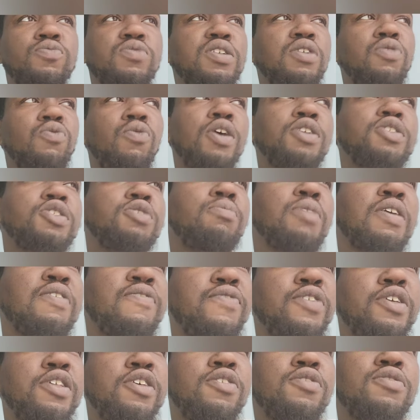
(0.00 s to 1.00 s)
keep watching my
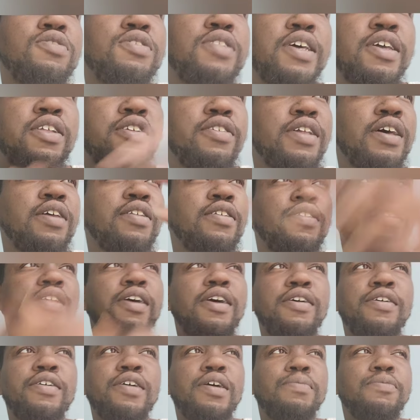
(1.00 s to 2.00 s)
videos later down the
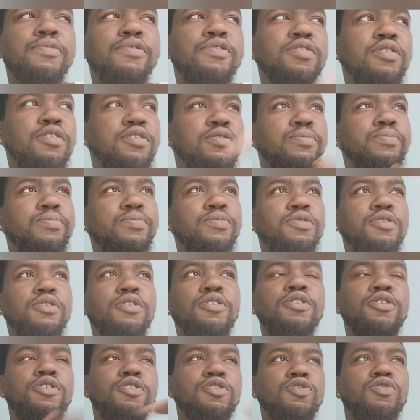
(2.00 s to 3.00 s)
line, I'm going to
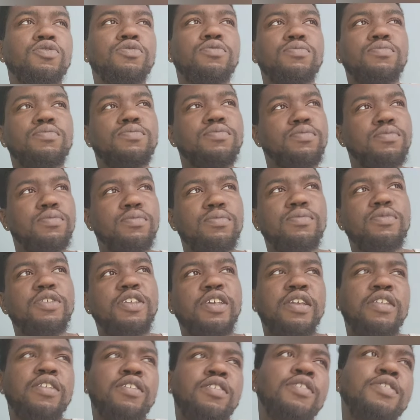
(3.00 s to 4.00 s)

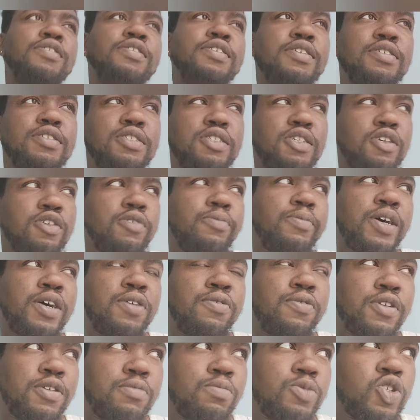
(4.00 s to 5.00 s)
get into detail about
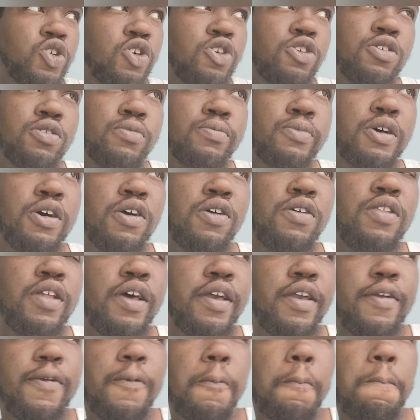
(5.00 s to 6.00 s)
what I'm talking about.
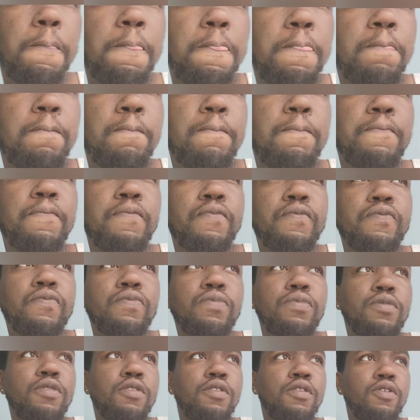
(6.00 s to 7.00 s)
Like,
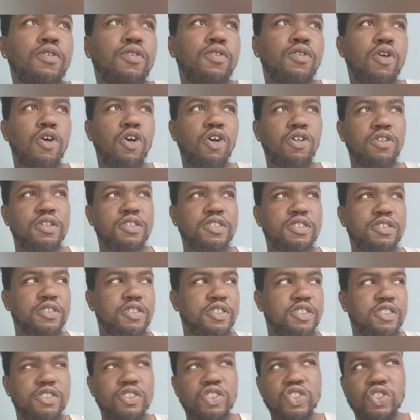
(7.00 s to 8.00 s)
all these
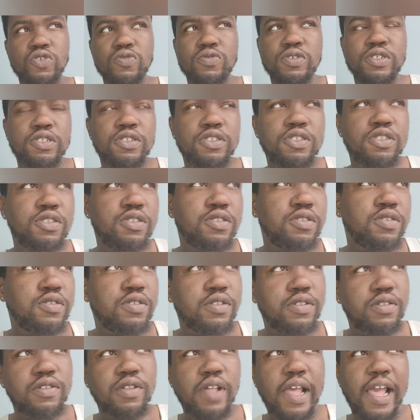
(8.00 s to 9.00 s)
constituents
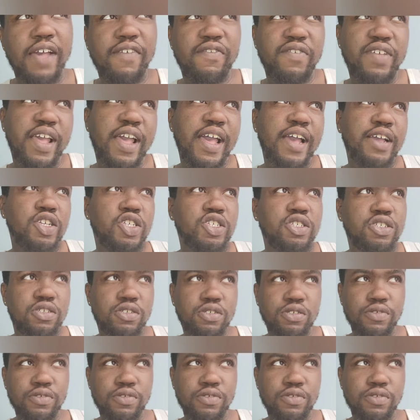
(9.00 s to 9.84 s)
have an action.